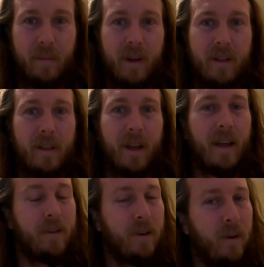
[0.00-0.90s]
But
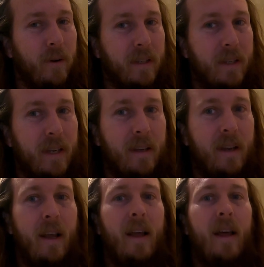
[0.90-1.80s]
as you're going to see,
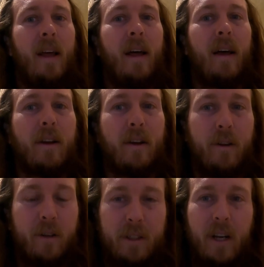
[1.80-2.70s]
a
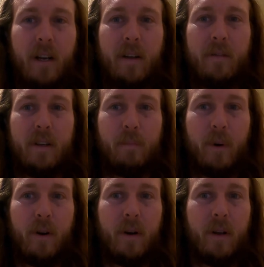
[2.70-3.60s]
good chunk of these
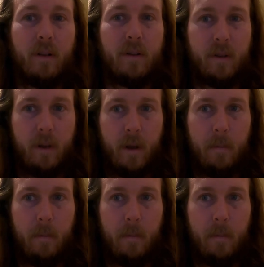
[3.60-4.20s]
burials